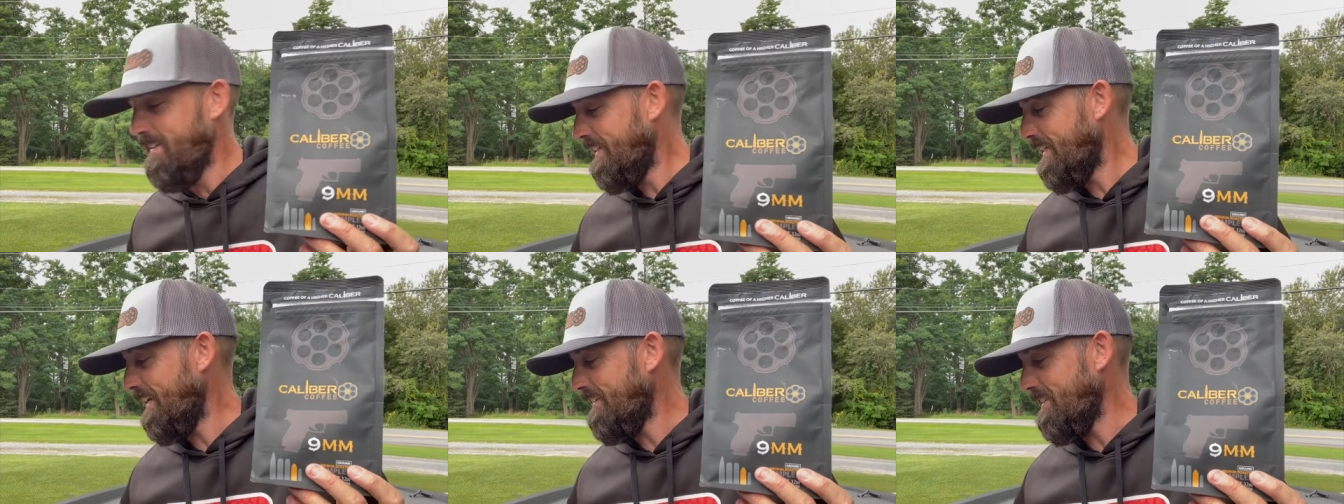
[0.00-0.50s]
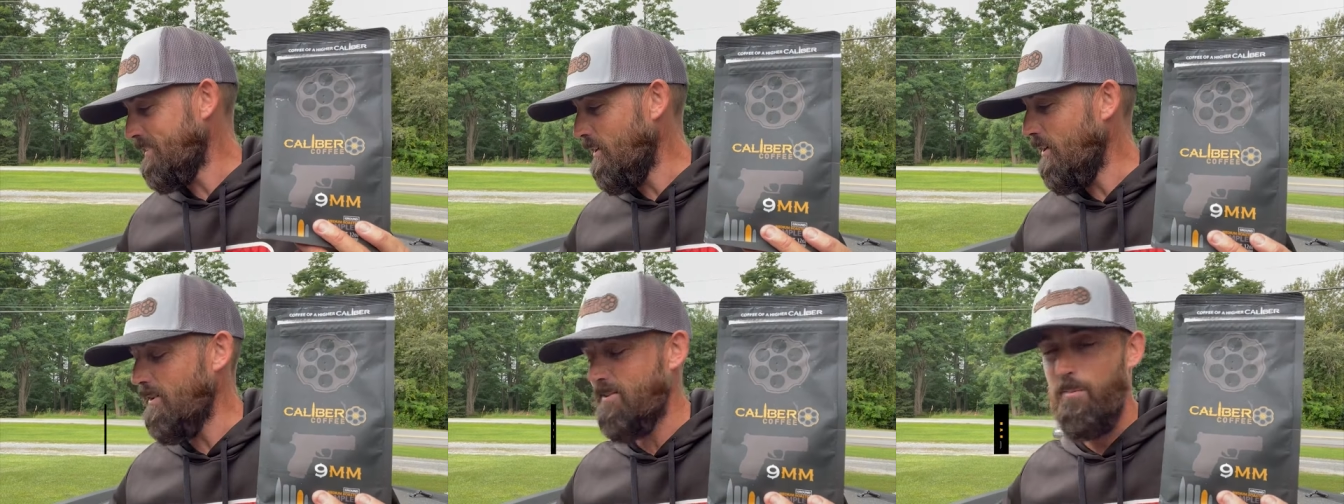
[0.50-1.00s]
they got this
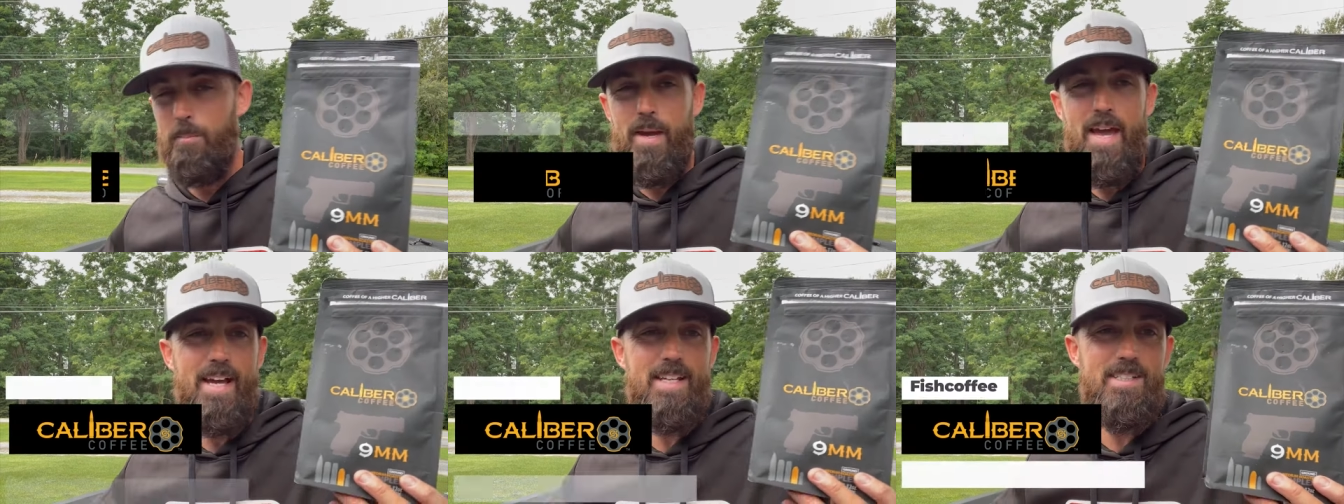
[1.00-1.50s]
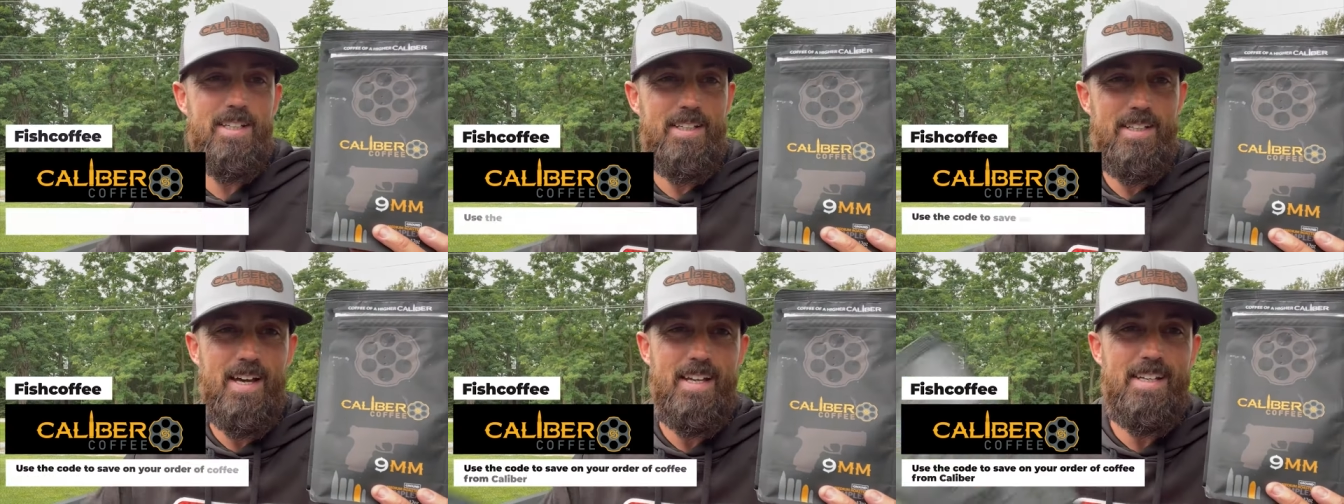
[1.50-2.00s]
awesome packaging,
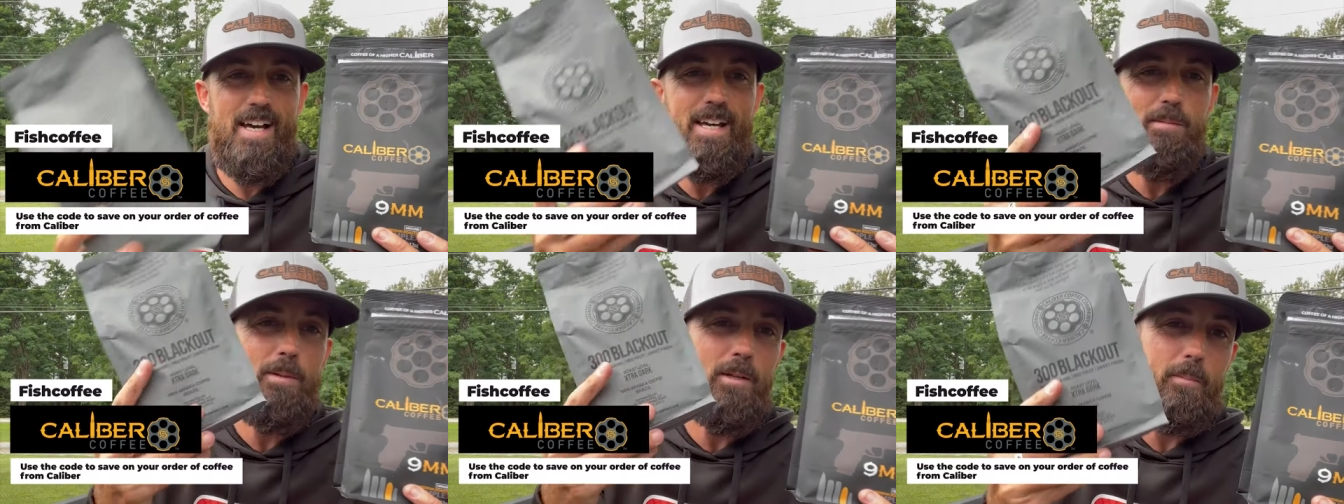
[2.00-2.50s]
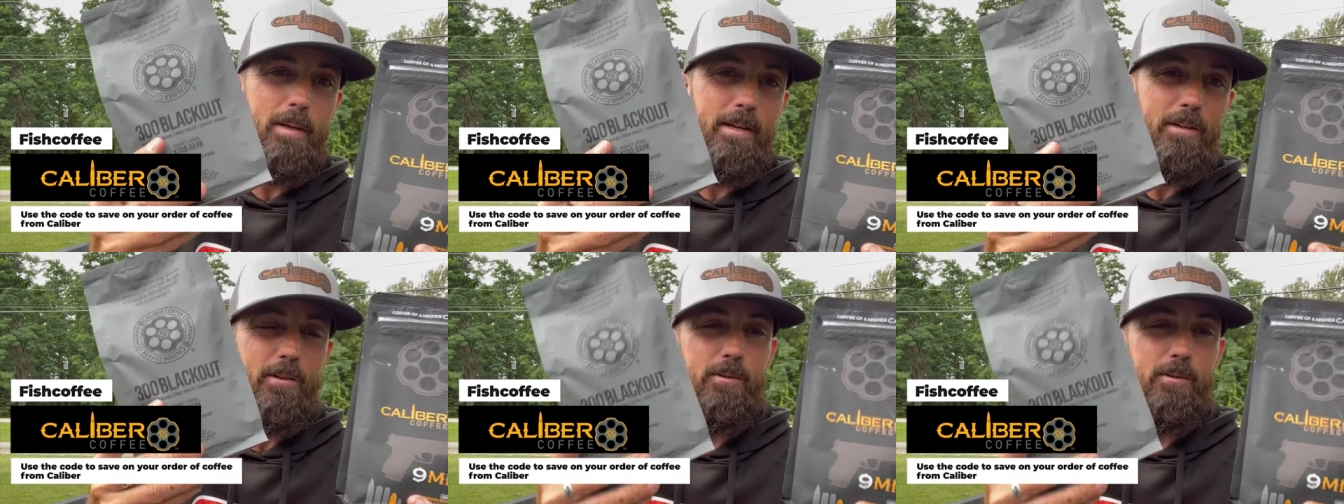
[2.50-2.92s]
you got nine millimeter,